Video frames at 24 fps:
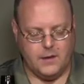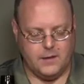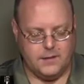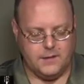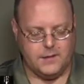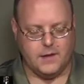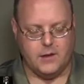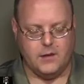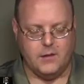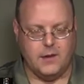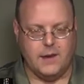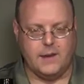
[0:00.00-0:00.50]

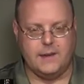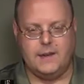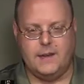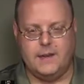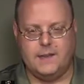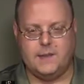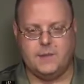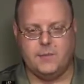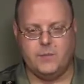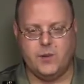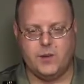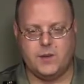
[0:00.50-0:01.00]
So I
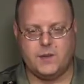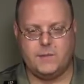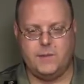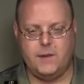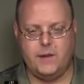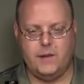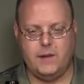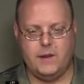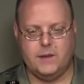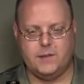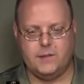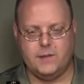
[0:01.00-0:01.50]
need some more
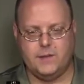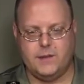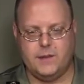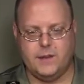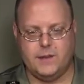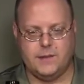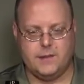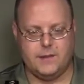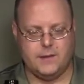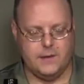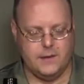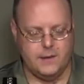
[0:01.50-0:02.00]
experience with
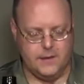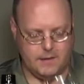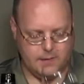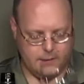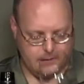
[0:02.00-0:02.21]
this.